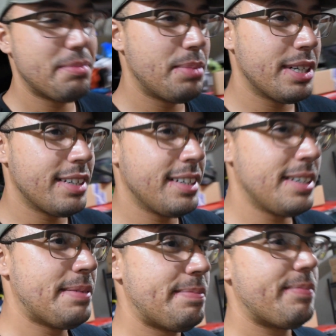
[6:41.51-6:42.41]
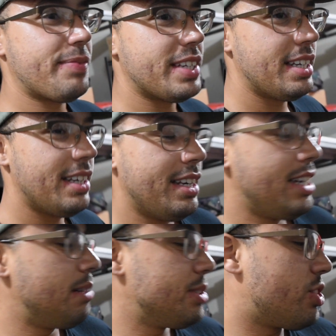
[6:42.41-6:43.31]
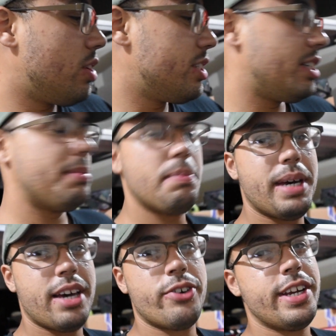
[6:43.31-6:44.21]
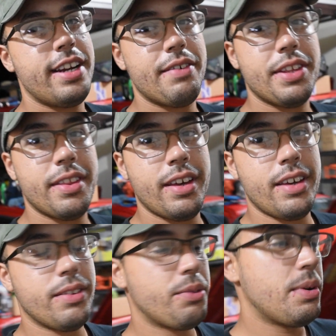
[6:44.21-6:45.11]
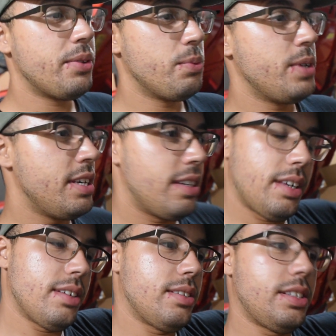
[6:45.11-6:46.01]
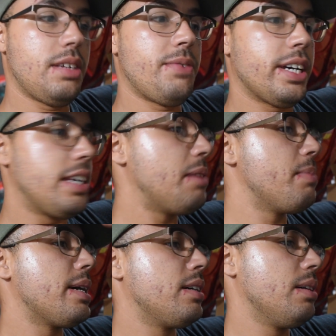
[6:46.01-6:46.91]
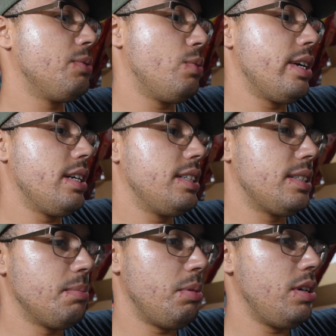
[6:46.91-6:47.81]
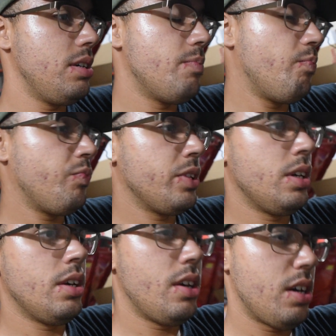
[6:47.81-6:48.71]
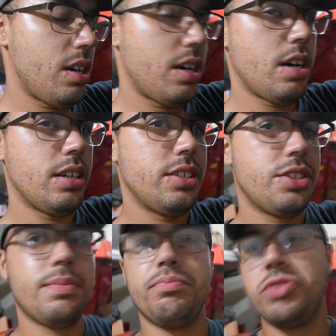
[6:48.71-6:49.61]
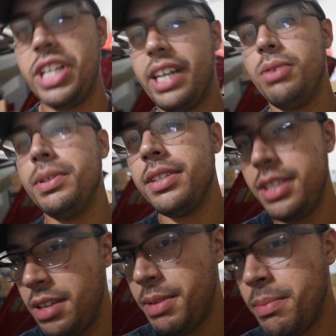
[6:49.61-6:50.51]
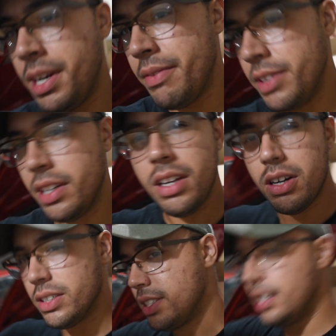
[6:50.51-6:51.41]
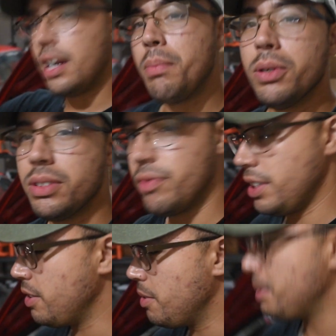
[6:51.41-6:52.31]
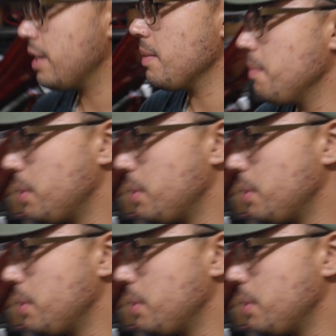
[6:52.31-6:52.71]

But I'm gonna charge up the battery and everything throughout the week, see if I can get it back up to where it needs to be. Check it with a DMM and everything. Y'all see it. I'll post a video about it.